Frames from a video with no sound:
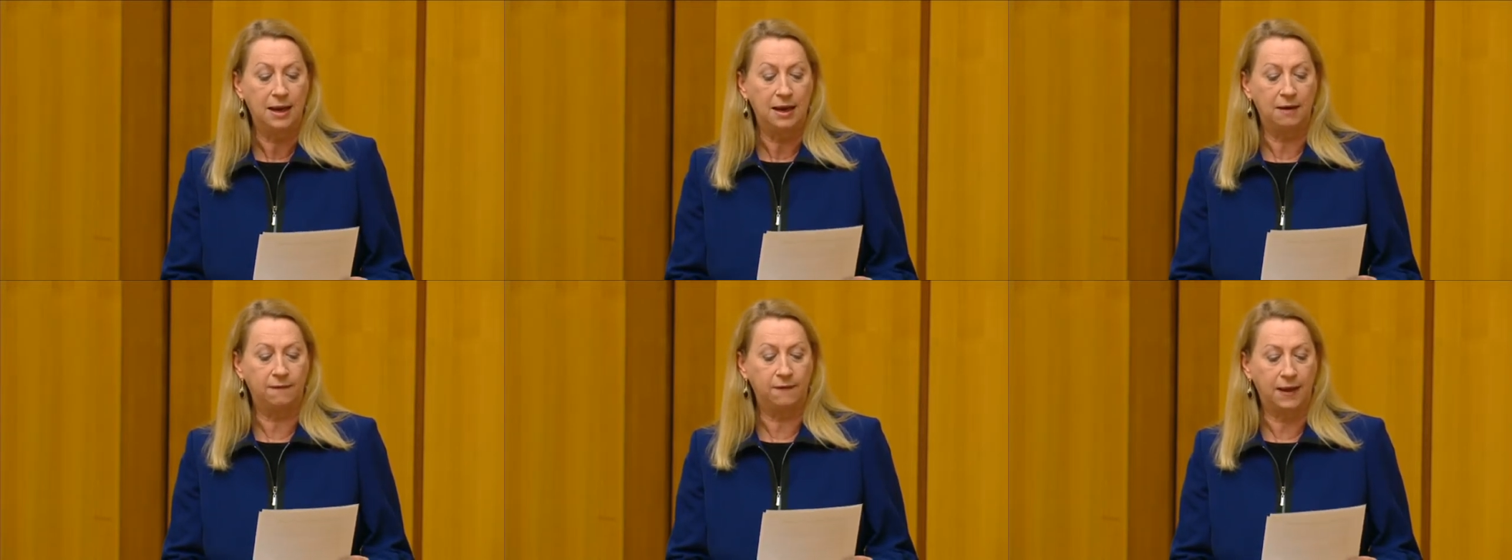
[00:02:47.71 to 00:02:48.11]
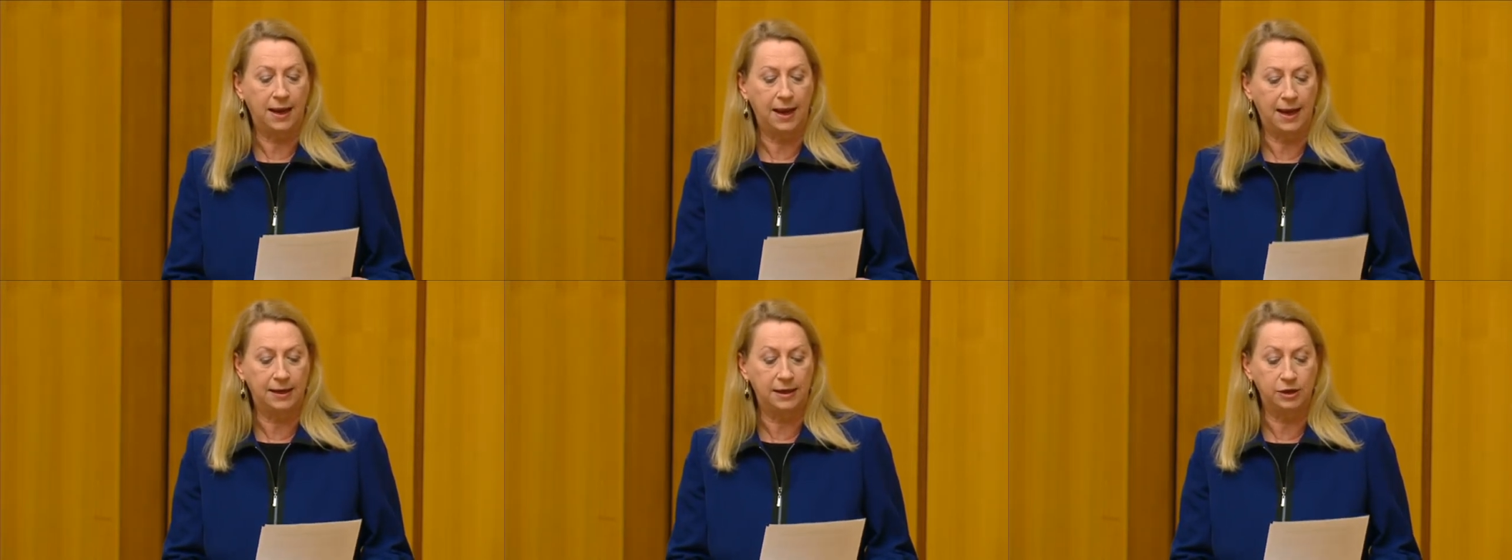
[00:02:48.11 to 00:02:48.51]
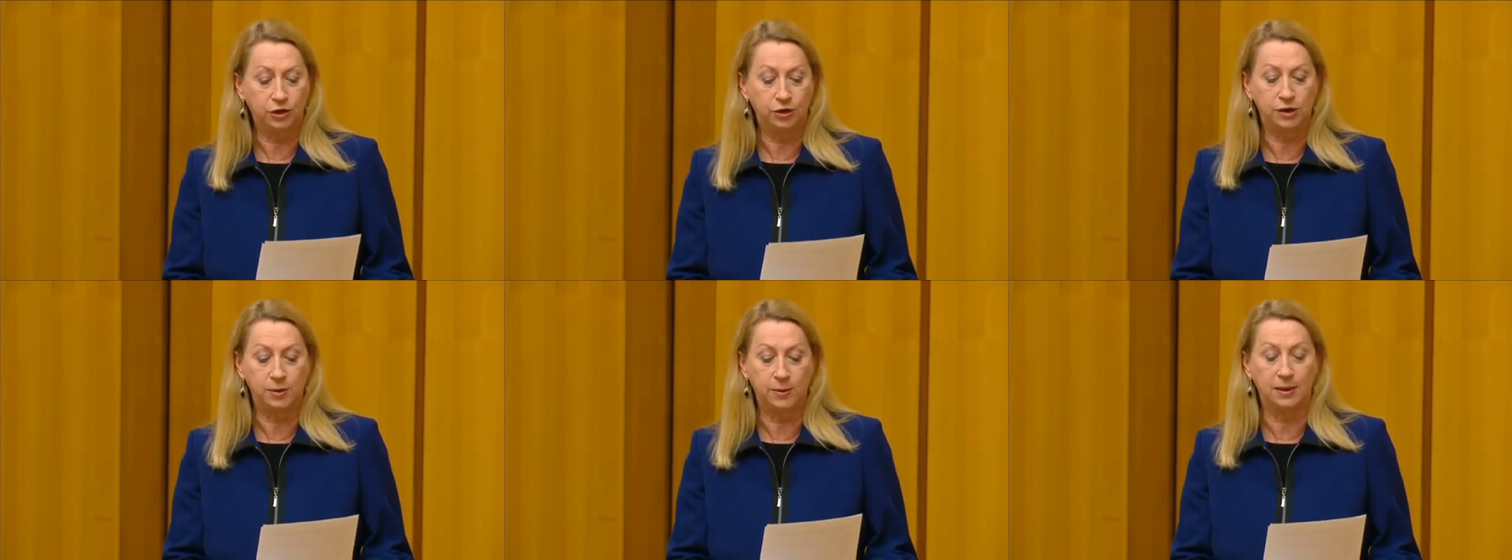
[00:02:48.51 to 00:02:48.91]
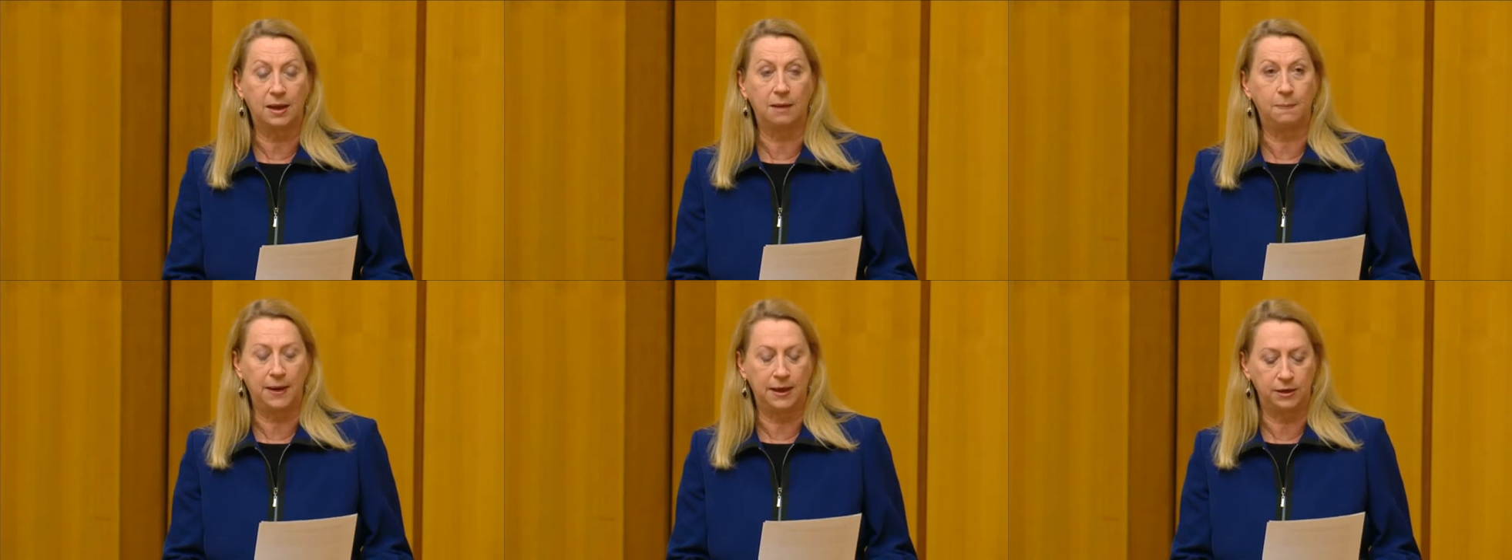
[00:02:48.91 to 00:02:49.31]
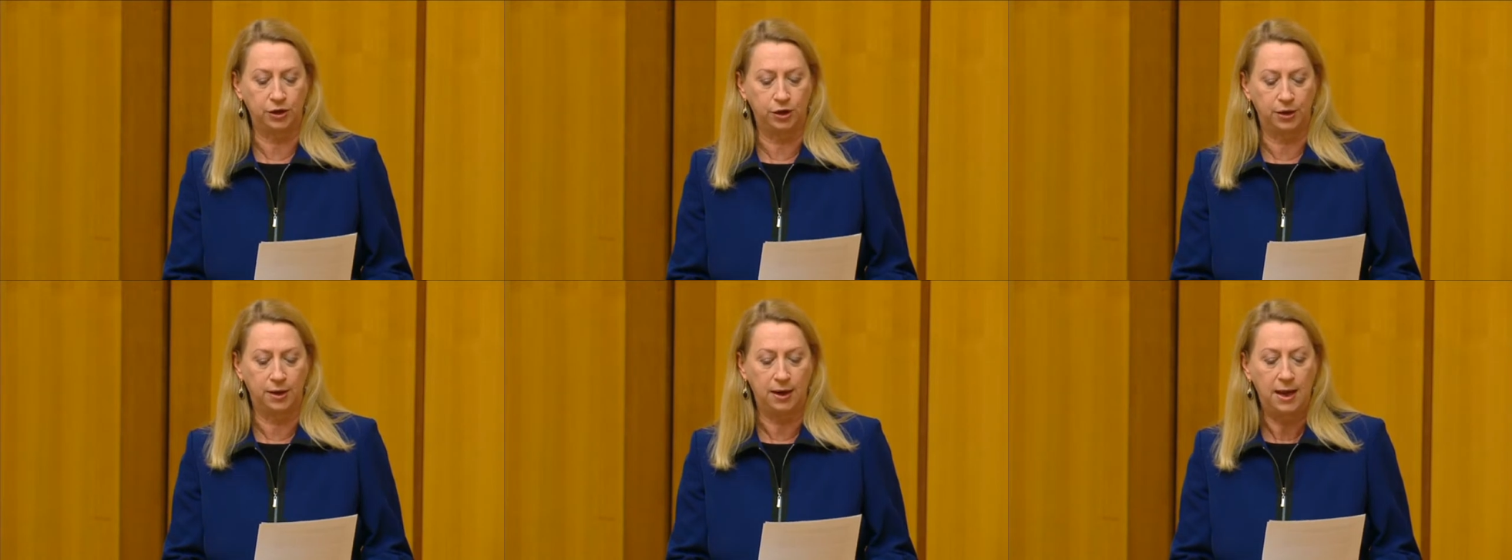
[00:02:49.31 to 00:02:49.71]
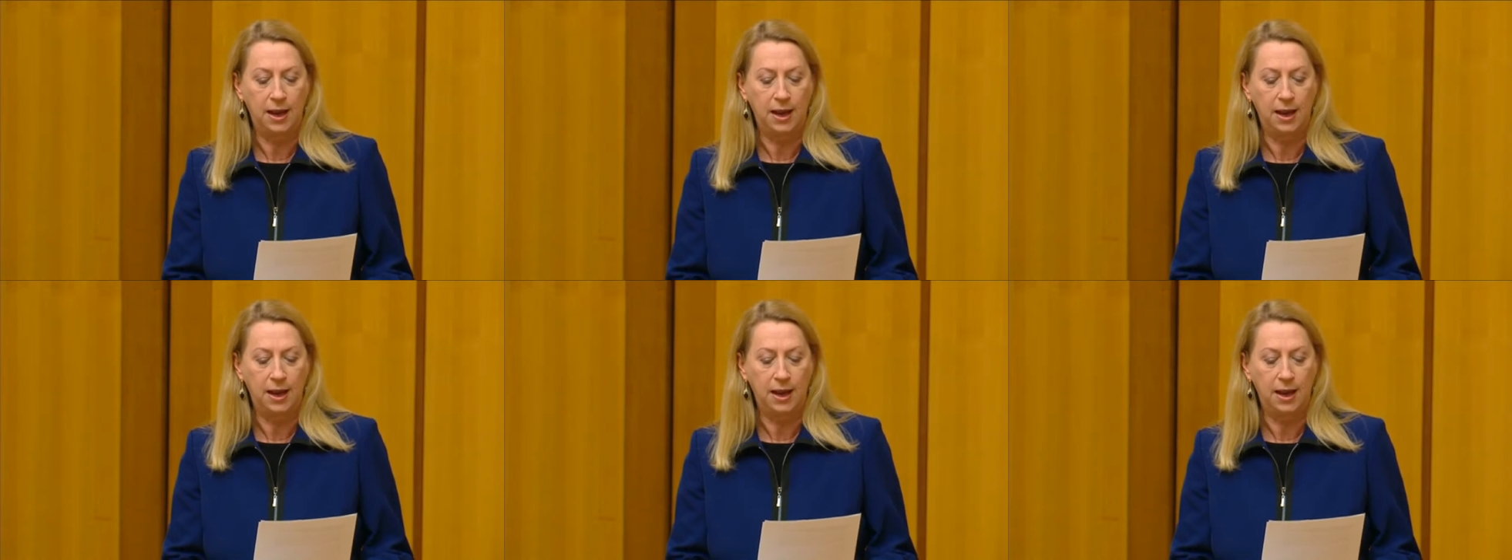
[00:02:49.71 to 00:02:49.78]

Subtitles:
if they had issues with their pension,